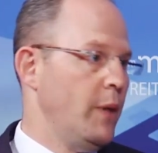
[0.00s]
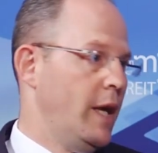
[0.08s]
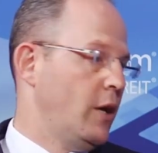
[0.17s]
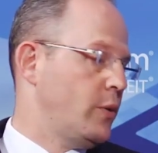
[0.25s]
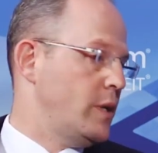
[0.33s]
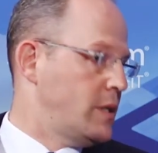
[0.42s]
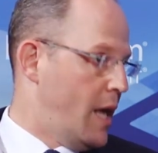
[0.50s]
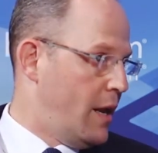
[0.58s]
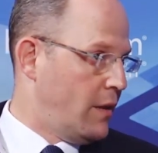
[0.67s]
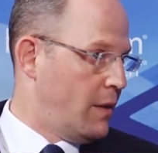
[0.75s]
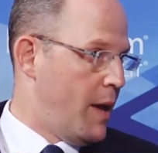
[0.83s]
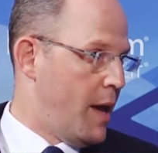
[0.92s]
increased
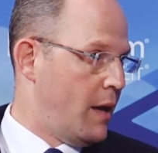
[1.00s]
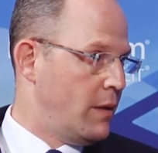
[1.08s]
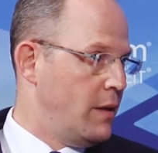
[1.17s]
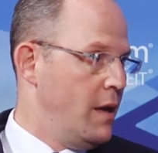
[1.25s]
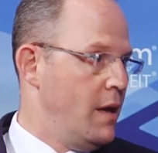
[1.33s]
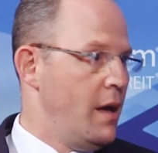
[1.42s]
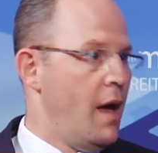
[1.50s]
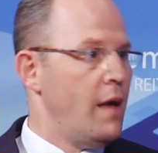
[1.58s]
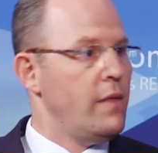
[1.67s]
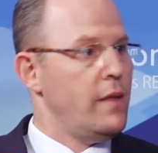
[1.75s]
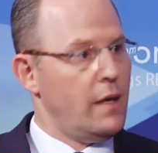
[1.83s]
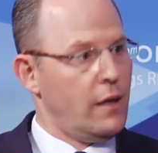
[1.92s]
tenant demand
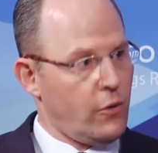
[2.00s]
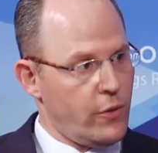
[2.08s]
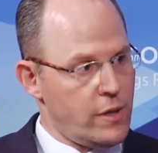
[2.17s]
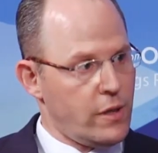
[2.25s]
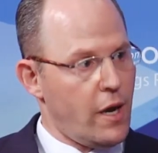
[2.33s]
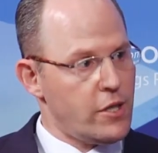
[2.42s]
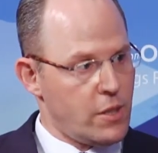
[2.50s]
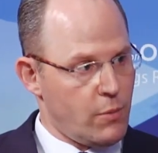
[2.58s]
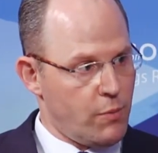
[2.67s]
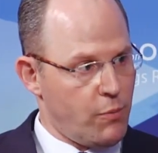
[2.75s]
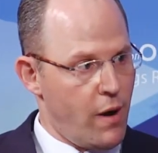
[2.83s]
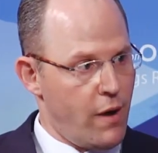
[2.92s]
and the increased
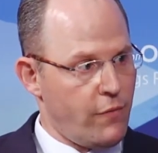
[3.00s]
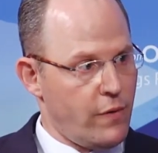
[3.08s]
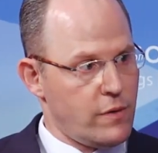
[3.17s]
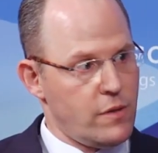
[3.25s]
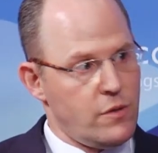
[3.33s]
customer preference.